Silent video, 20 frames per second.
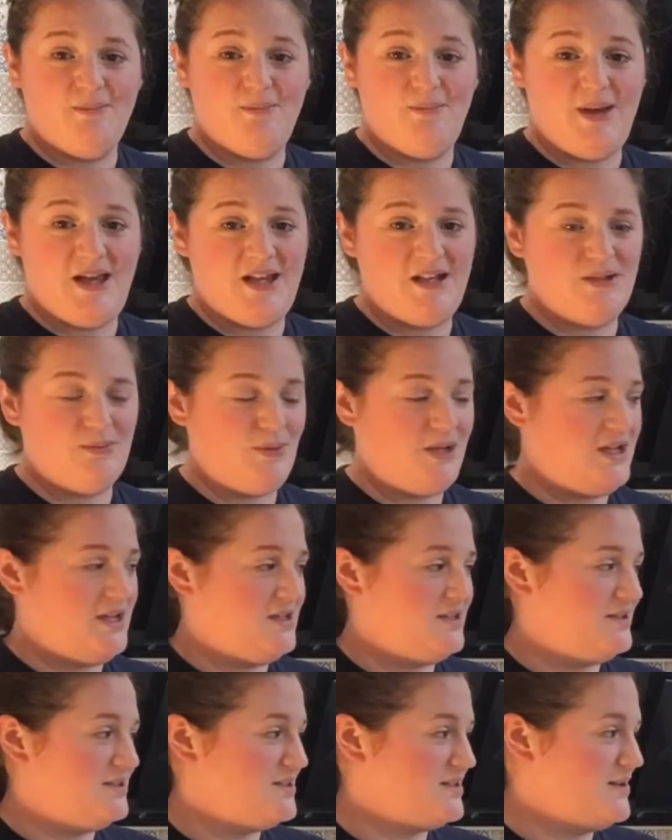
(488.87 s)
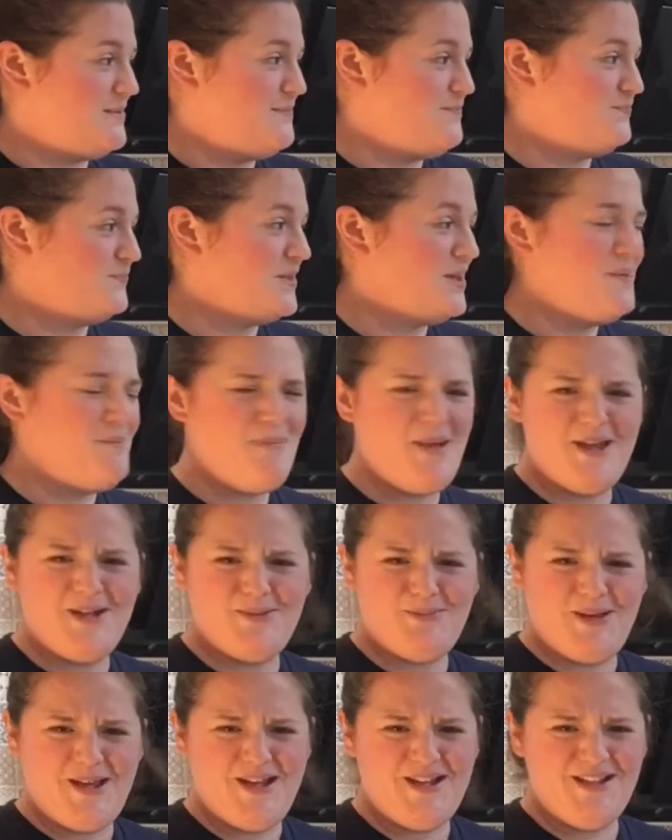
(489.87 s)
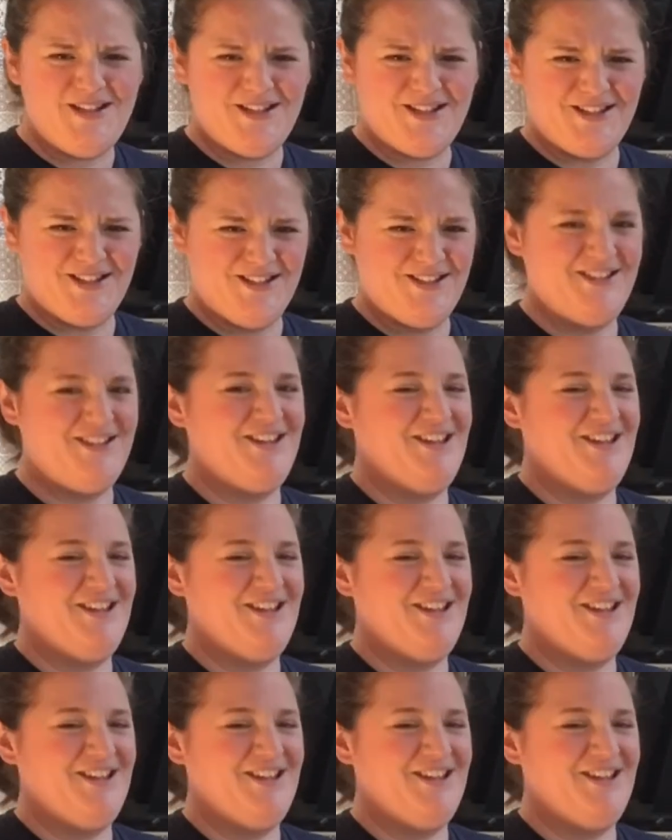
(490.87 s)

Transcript: baked beans. Baked beans?